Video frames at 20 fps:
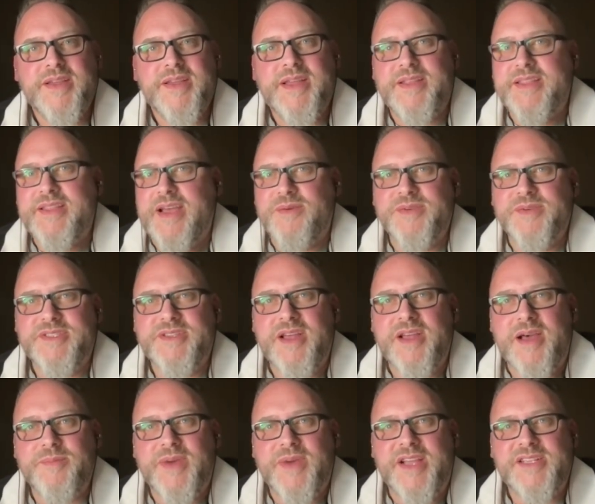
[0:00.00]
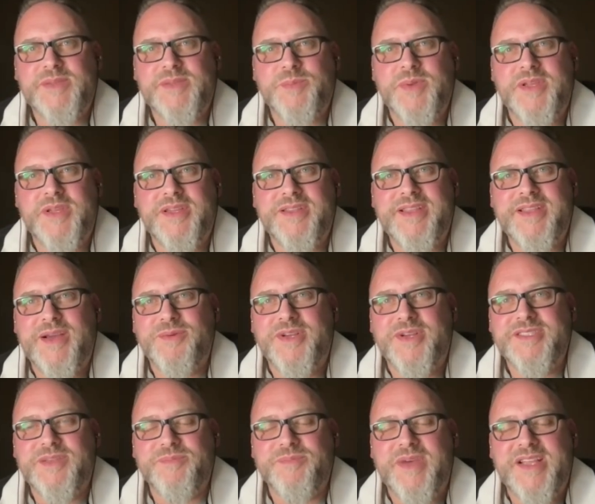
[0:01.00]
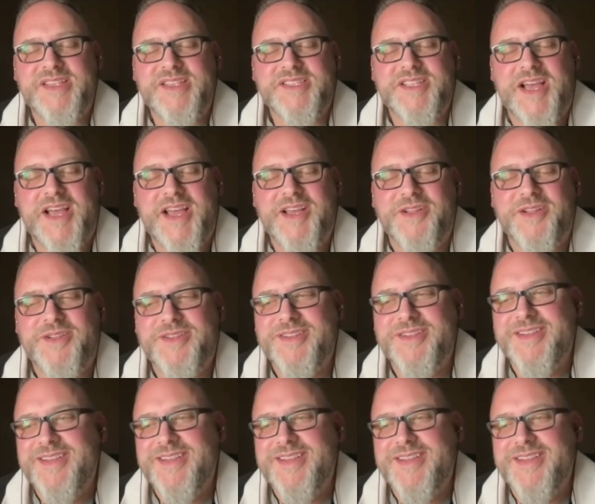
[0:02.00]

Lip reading: and that was not my speed. That wasn't my style.